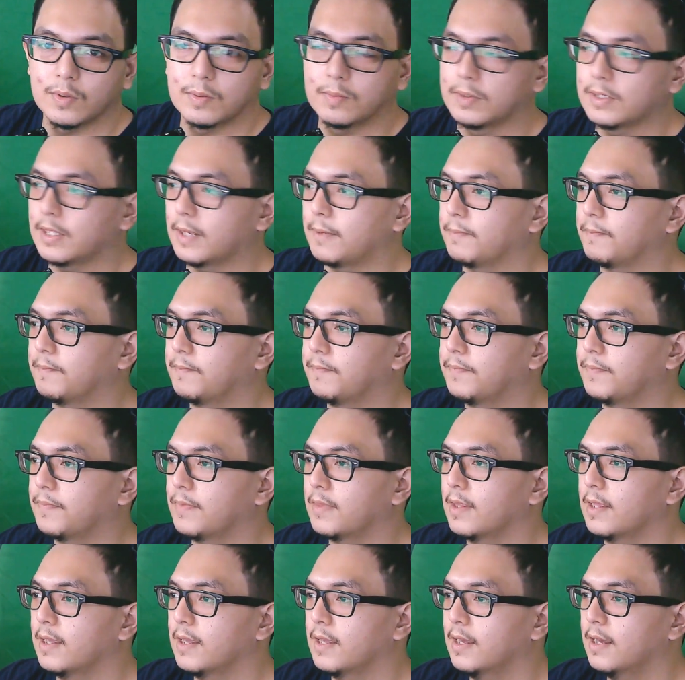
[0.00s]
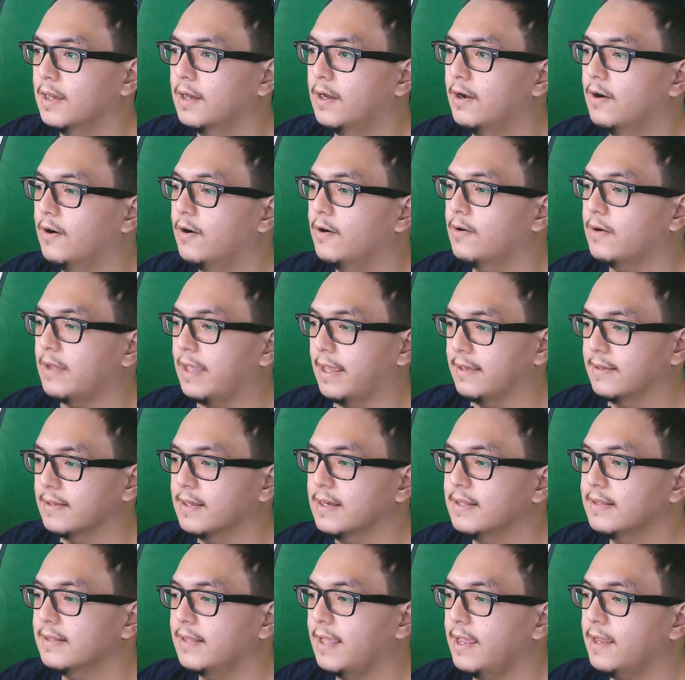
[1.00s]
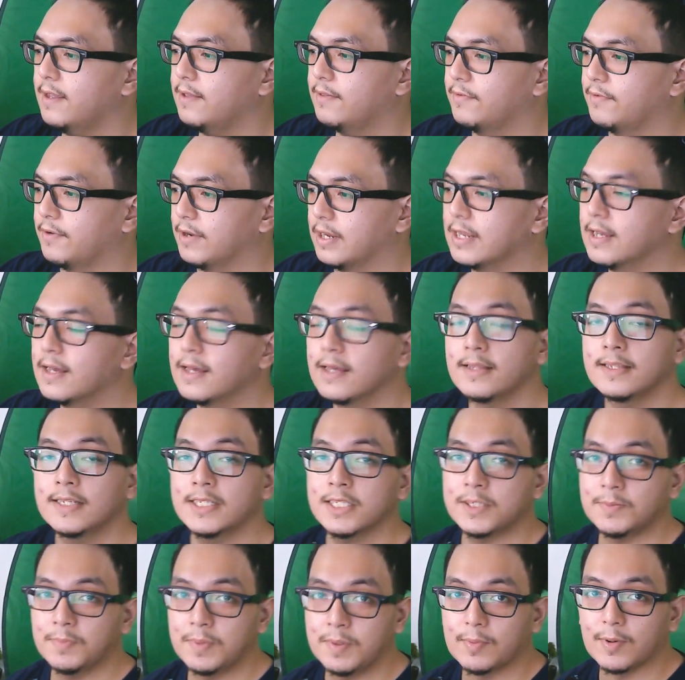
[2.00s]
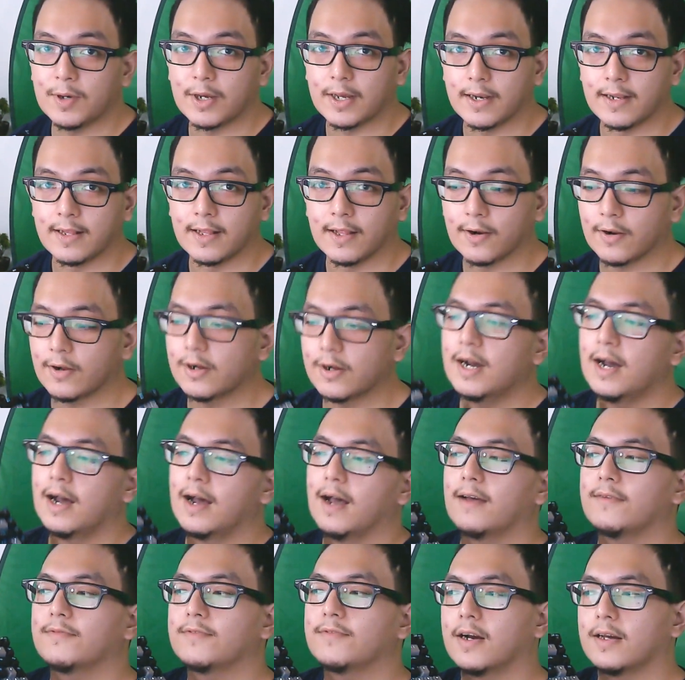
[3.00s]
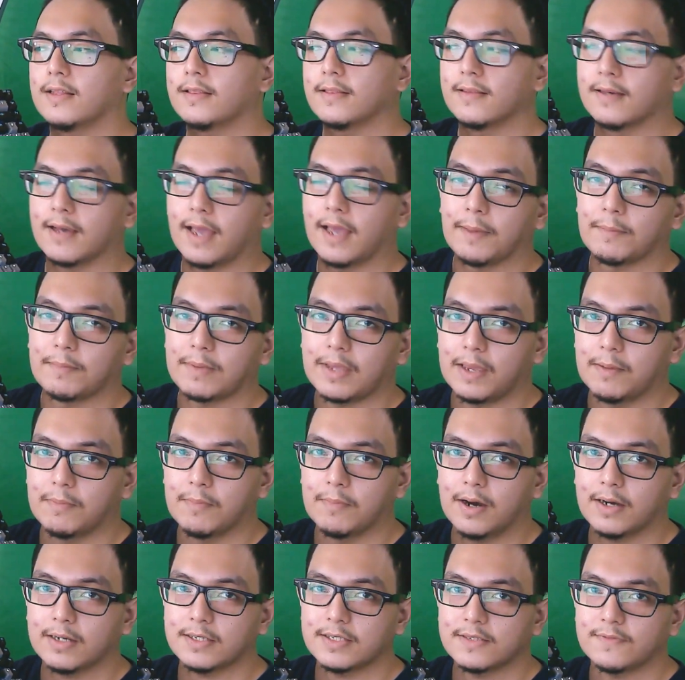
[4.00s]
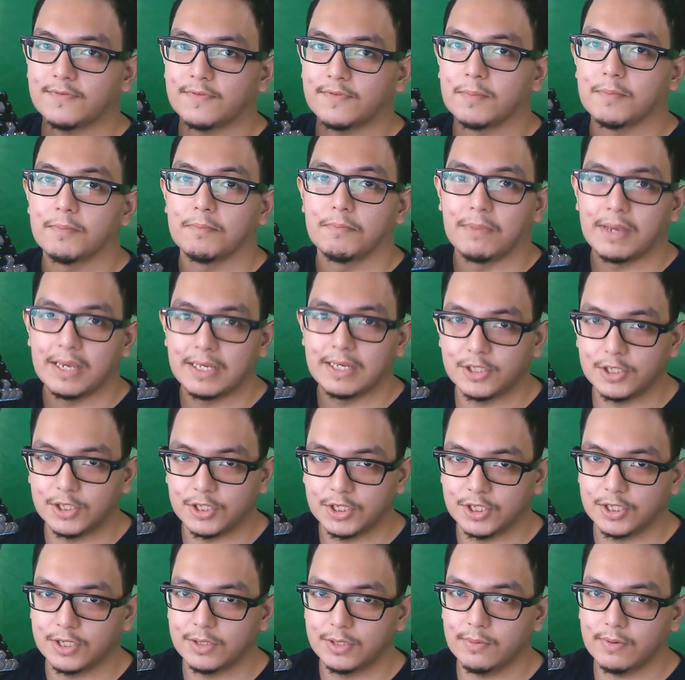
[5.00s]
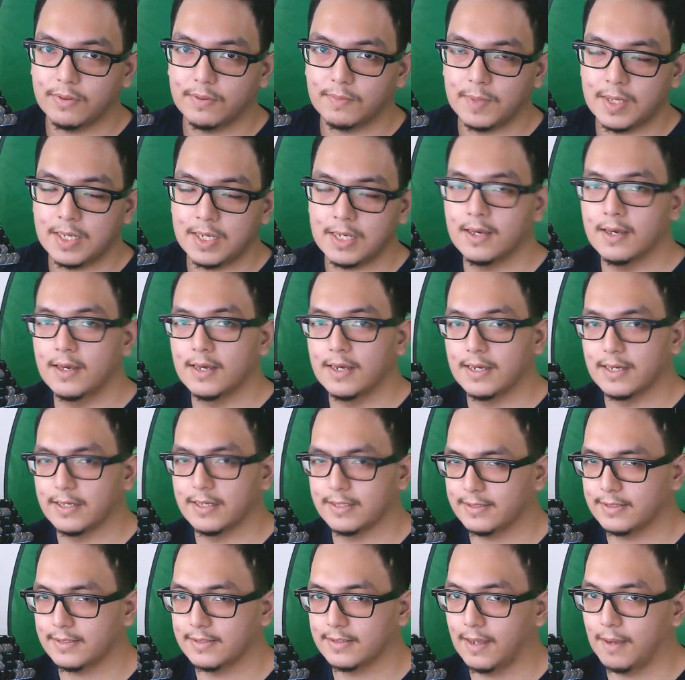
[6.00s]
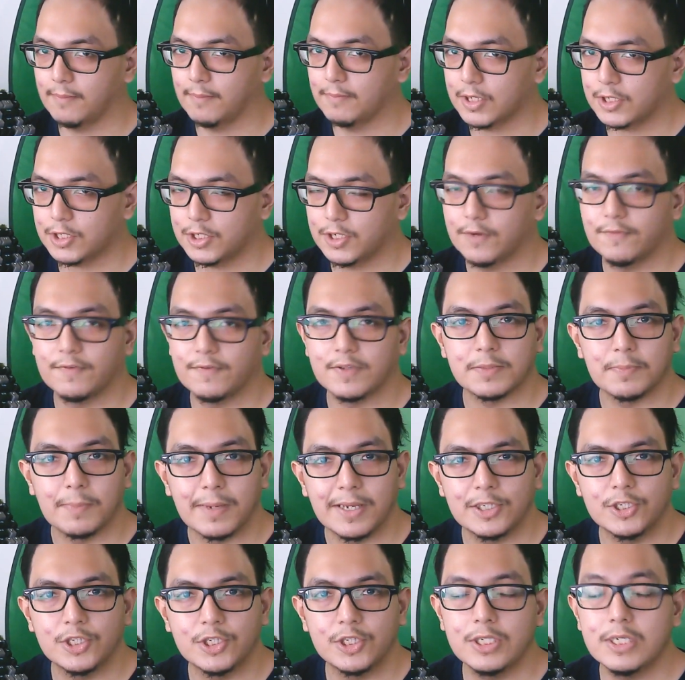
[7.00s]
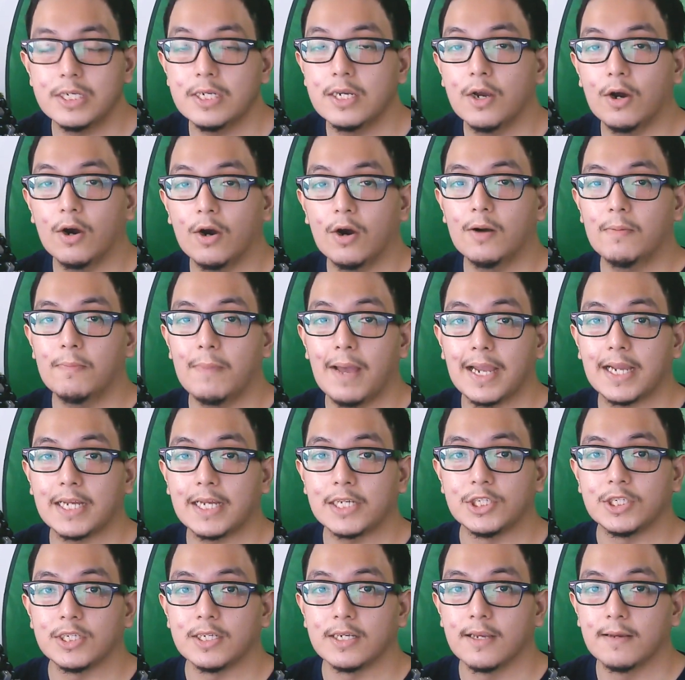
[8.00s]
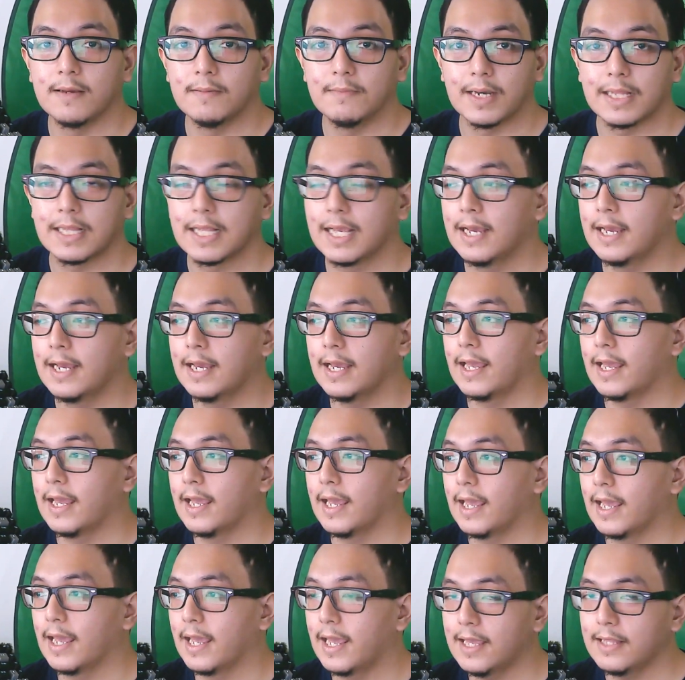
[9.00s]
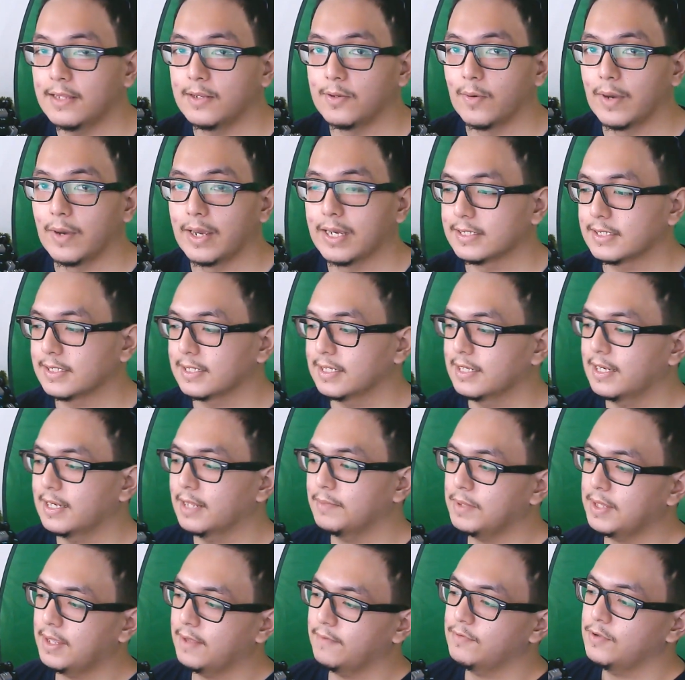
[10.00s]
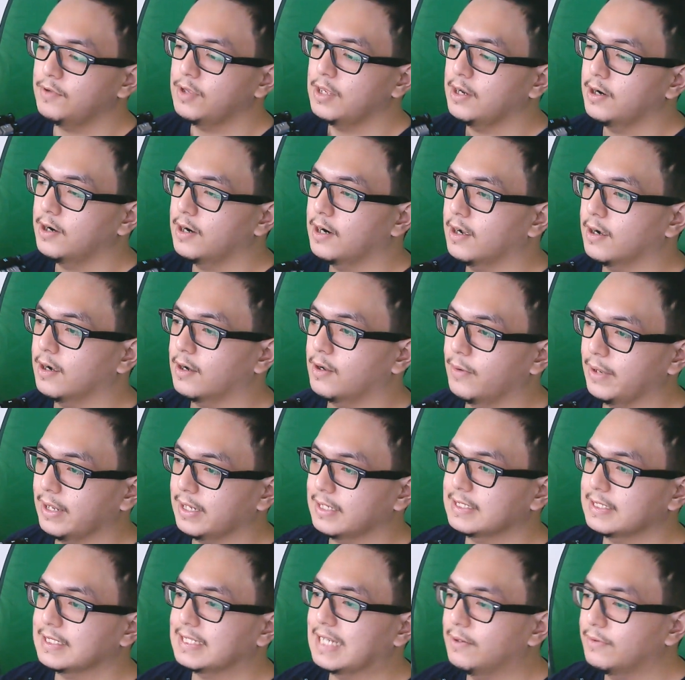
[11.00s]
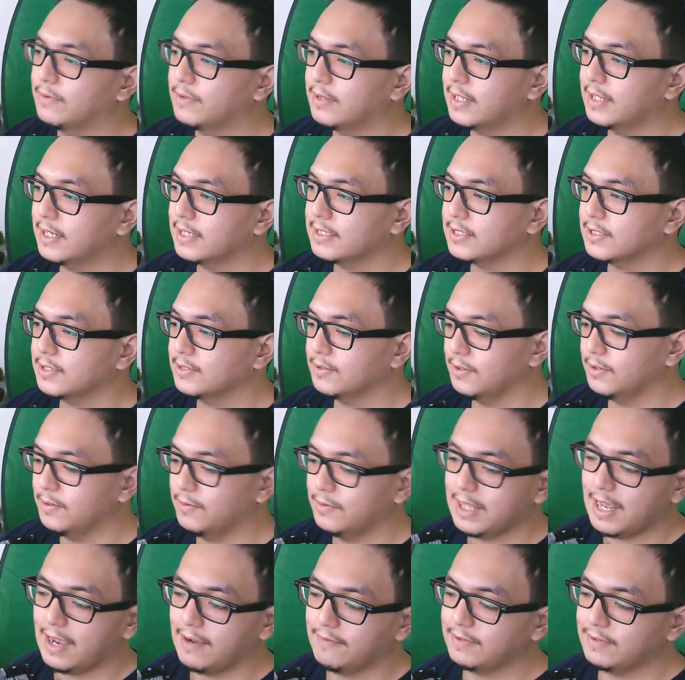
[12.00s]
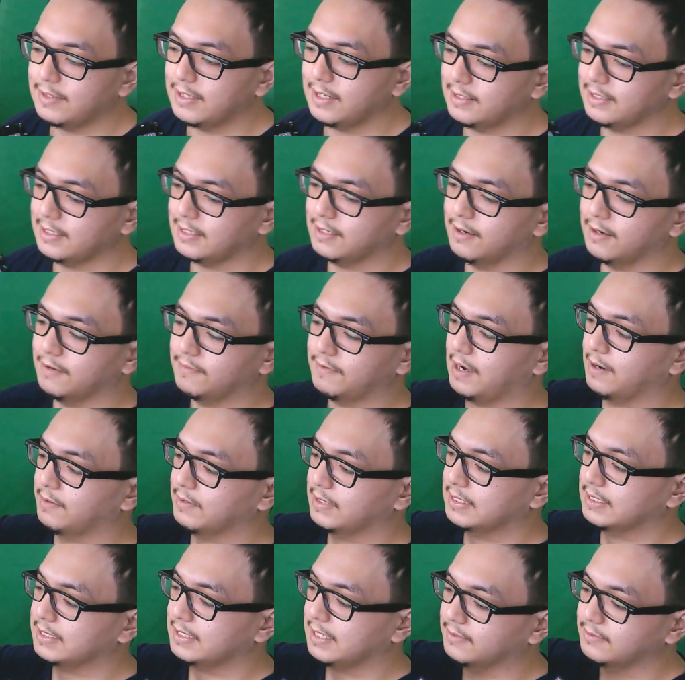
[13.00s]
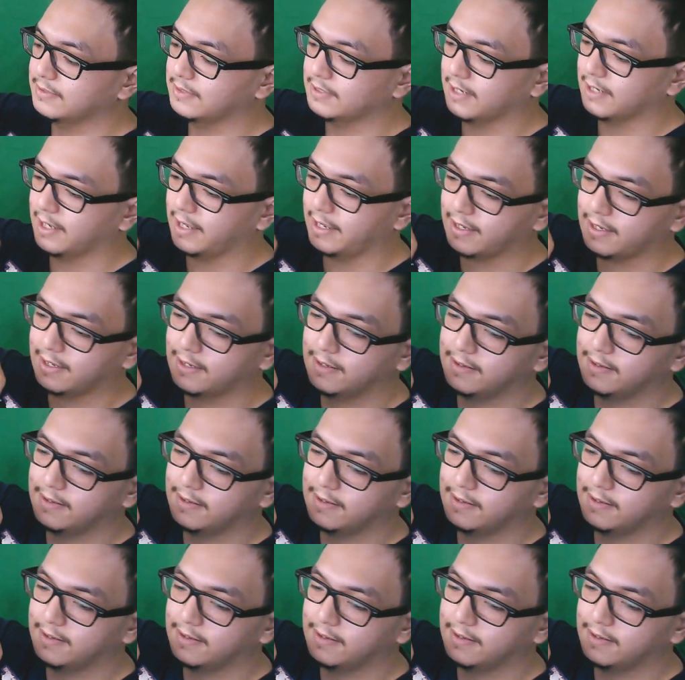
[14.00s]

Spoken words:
more time. Okay, take 3. This is Biboyharanero. I've got the MK box from MageGee with me. I'm not sure if it's MageGee or MageGee, but anyways, let me give you here a quick sound test so you would have an idea of how it sounds like.